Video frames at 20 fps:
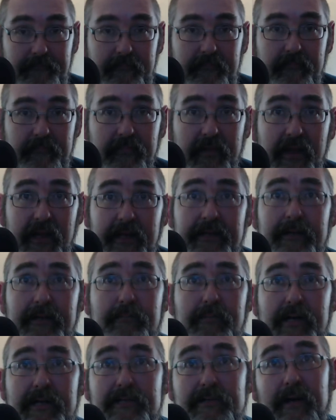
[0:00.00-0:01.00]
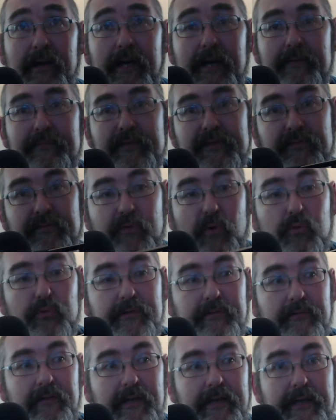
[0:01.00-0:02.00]
Okay, now mind you, I have this
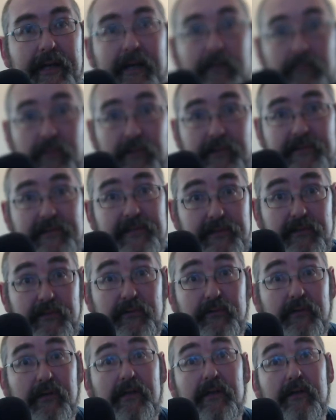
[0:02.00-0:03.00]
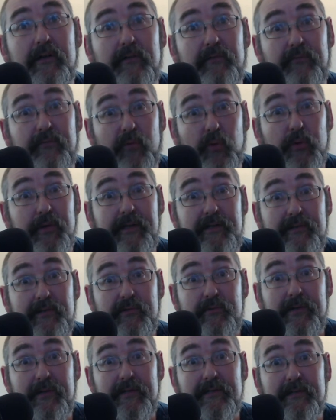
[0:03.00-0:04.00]
folded right now, but still,
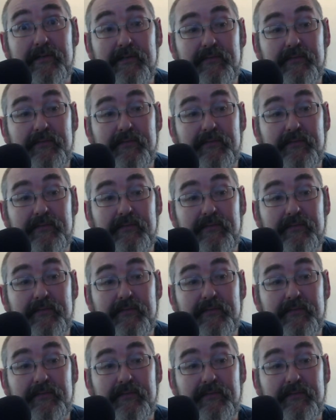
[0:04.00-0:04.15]
42 inches of